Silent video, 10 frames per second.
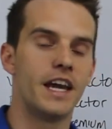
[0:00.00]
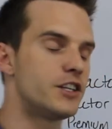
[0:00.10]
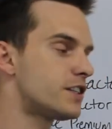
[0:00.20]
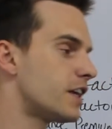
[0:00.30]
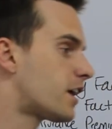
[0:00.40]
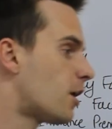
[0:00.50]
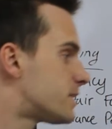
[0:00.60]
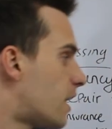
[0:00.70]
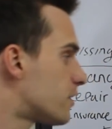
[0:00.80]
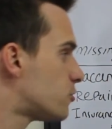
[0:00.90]
it
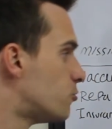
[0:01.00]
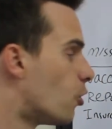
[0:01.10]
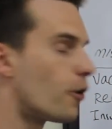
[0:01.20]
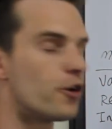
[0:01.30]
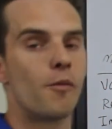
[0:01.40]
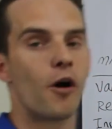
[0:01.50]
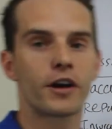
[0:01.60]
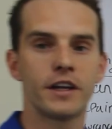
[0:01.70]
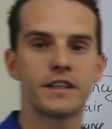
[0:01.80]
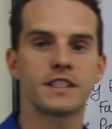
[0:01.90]
comes down to knowing your
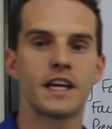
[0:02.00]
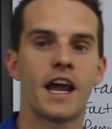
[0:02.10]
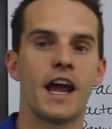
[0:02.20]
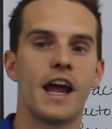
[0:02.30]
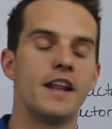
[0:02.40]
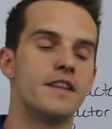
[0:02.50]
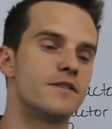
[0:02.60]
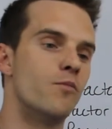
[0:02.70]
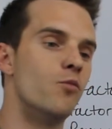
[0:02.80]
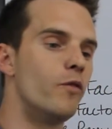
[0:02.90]
markets
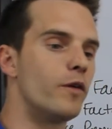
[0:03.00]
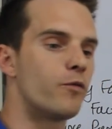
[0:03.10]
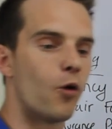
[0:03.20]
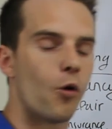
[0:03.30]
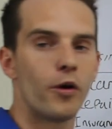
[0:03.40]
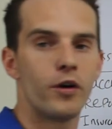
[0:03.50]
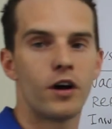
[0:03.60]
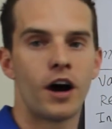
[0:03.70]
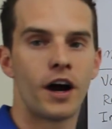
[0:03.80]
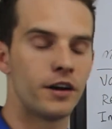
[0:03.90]
and moving forward
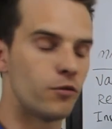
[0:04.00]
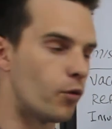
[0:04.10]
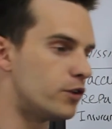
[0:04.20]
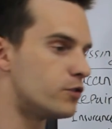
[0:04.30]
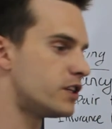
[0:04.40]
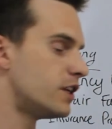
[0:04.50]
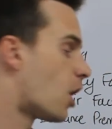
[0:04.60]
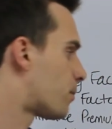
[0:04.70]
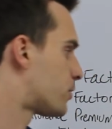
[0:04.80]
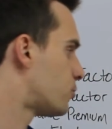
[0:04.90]
on when you see an
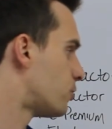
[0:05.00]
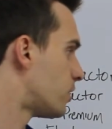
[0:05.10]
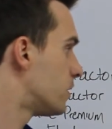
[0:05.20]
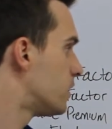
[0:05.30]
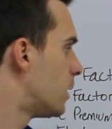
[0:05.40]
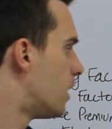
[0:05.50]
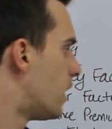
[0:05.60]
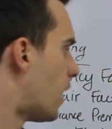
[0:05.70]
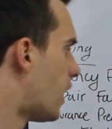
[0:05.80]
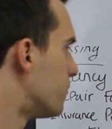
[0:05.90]
opportunity.
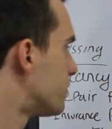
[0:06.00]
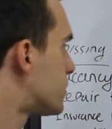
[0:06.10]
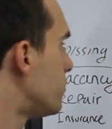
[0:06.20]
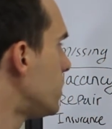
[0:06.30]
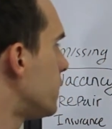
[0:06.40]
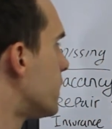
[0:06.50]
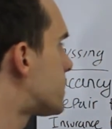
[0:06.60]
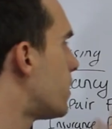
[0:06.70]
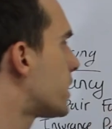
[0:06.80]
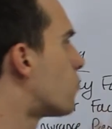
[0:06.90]
To me,
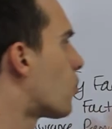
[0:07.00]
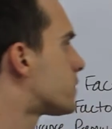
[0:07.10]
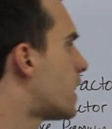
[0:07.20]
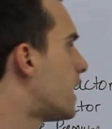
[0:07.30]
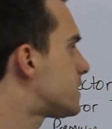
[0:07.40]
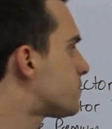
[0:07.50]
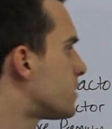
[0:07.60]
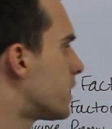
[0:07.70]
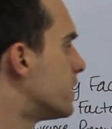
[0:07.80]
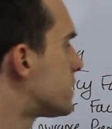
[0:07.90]
this makes more sense
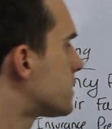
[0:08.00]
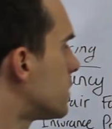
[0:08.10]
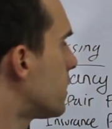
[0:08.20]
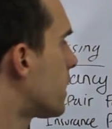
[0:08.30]
because,